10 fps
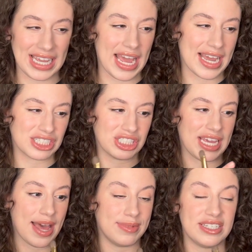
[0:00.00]
I actually
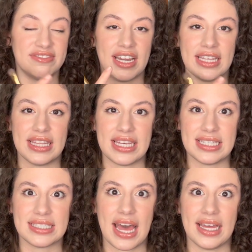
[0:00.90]
happened to find
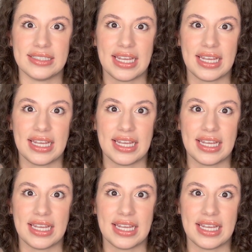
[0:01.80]
these at